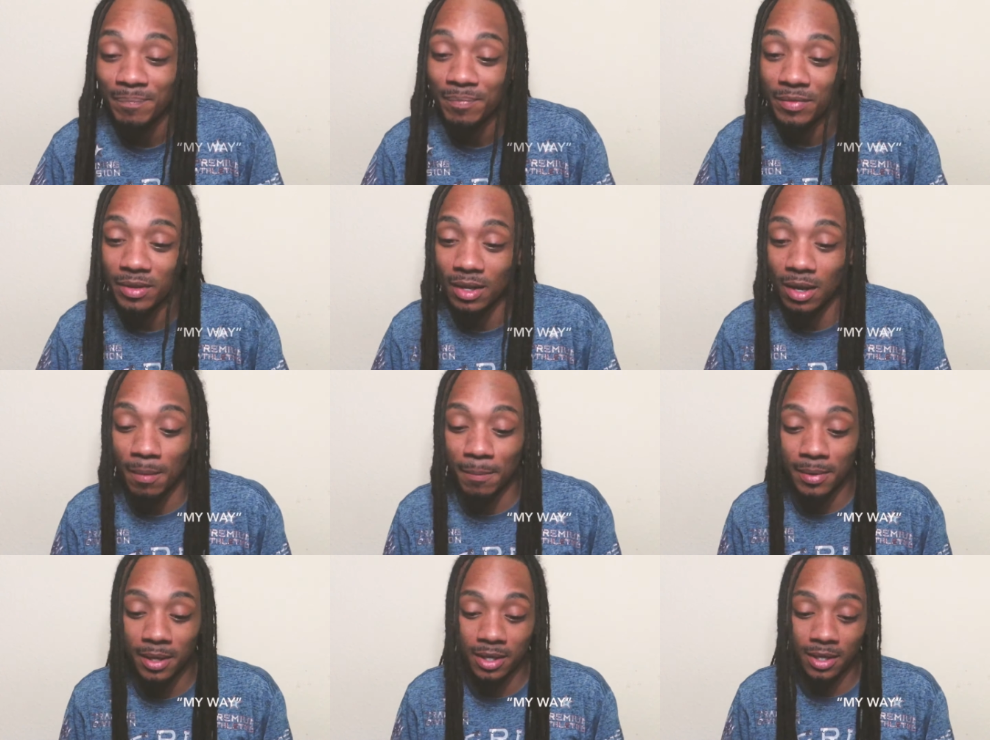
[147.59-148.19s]
You know what
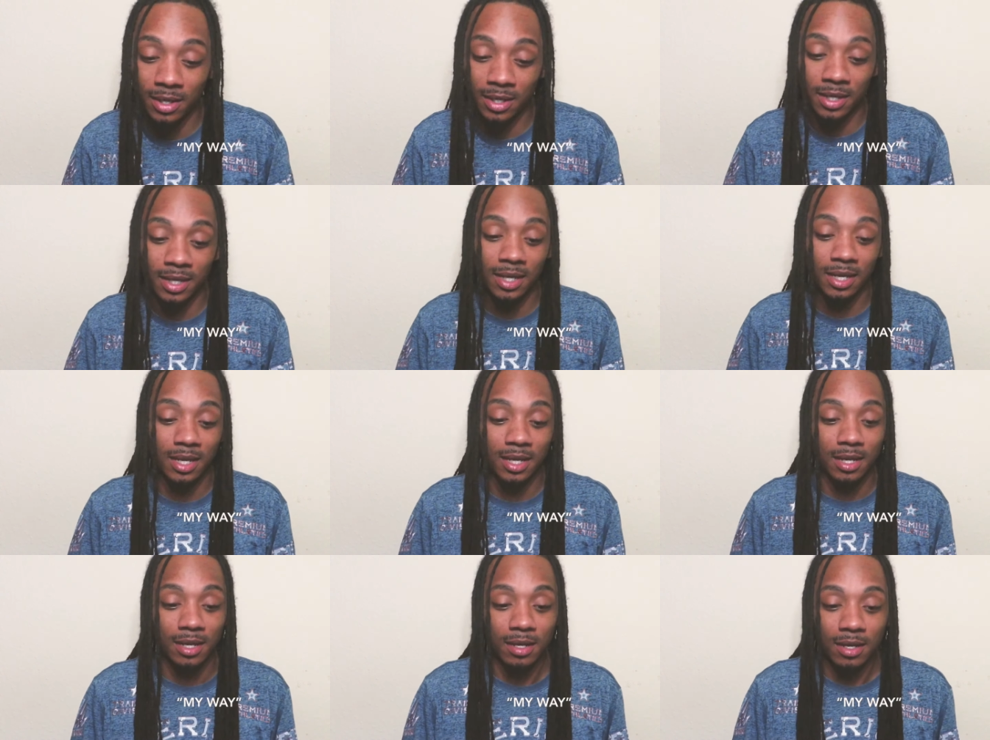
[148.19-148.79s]
I mean?
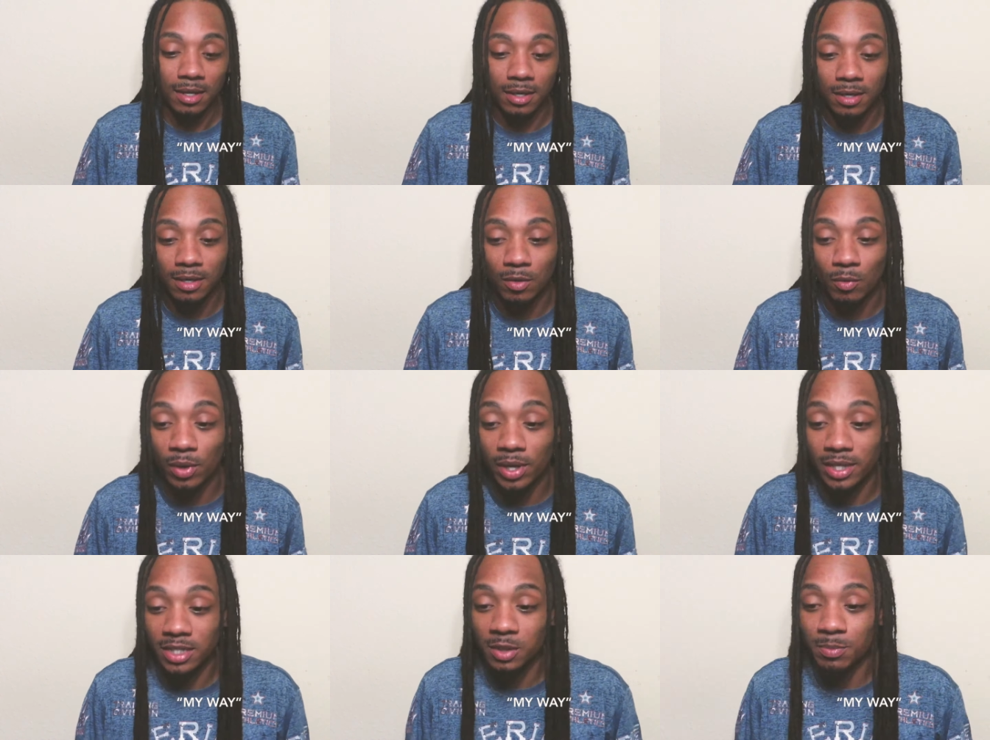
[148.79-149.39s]
Uh,
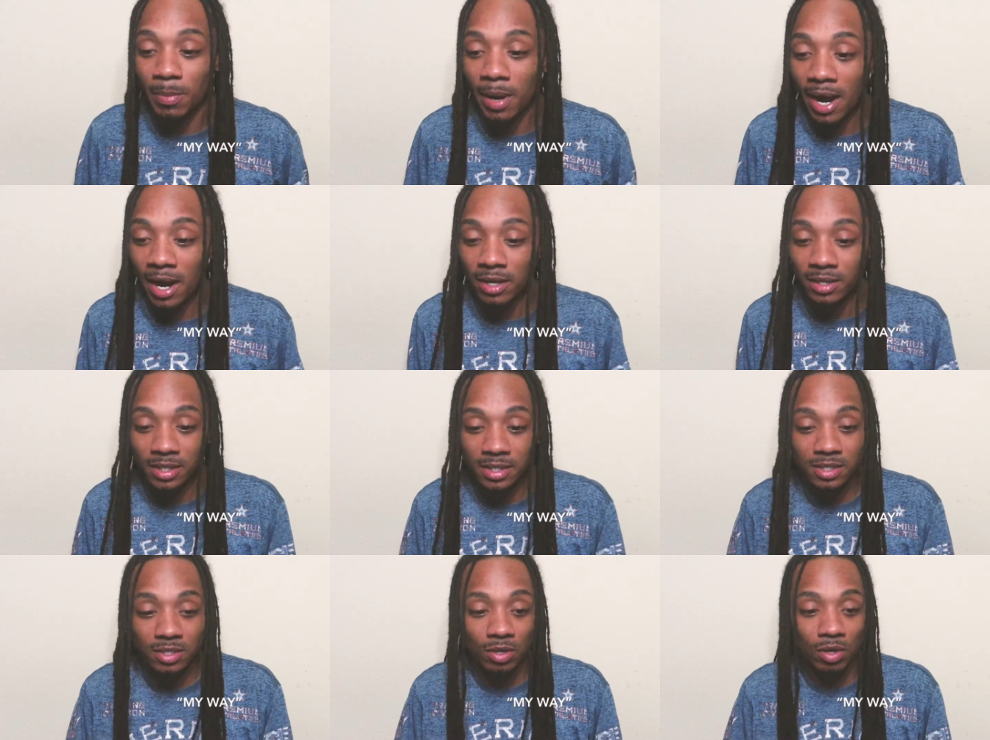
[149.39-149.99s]
what inspired
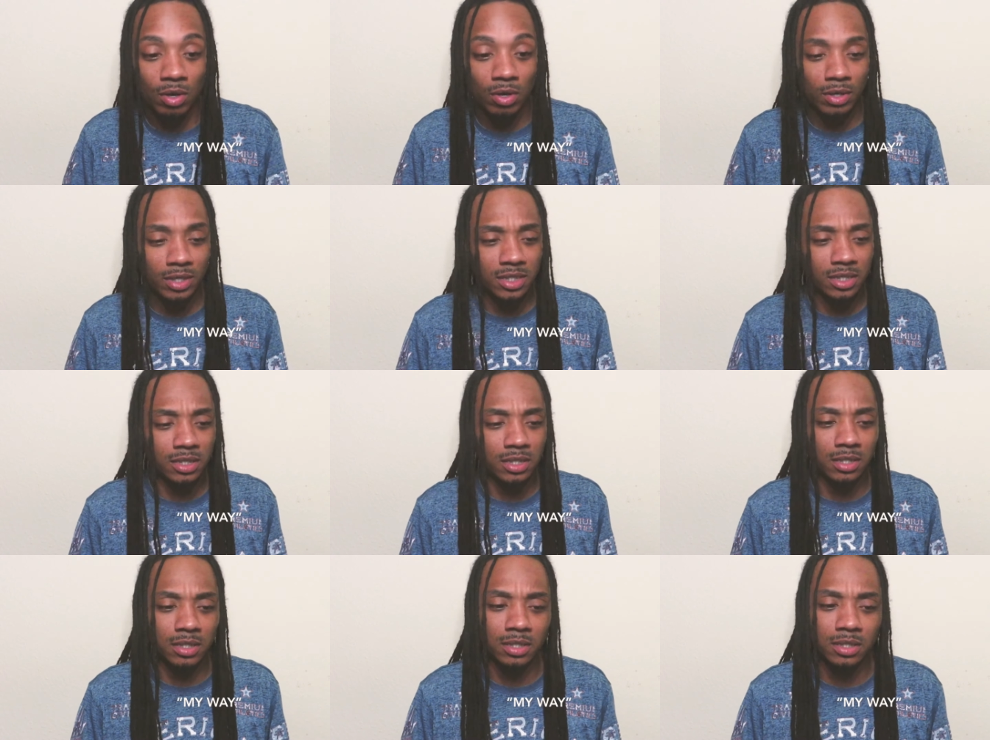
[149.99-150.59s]
this song is
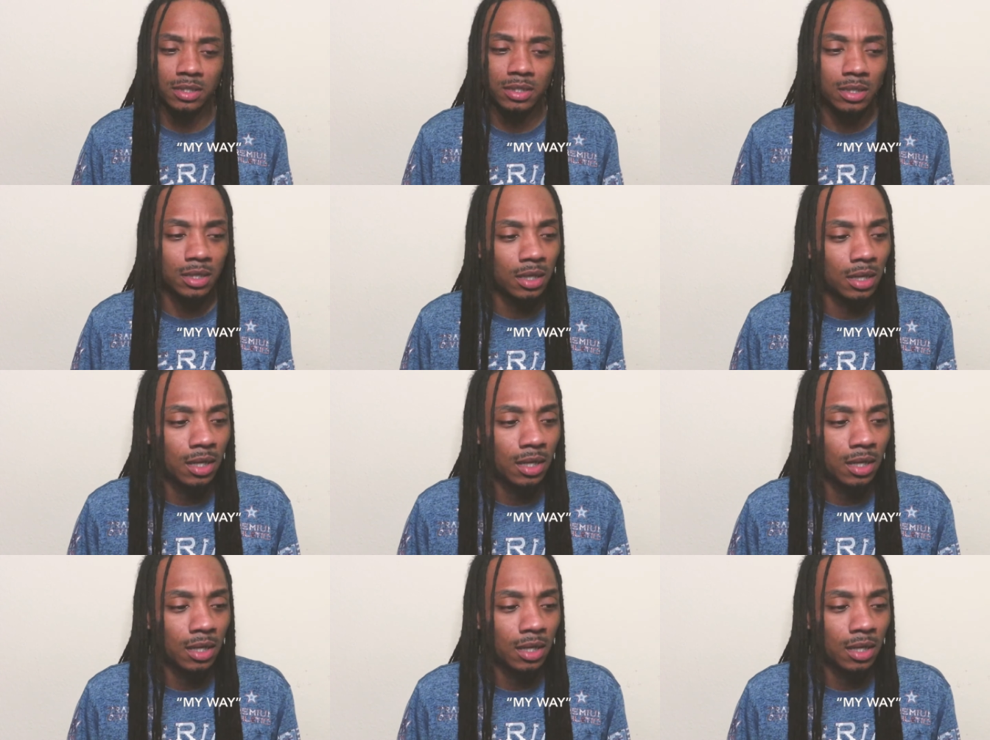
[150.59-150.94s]
just,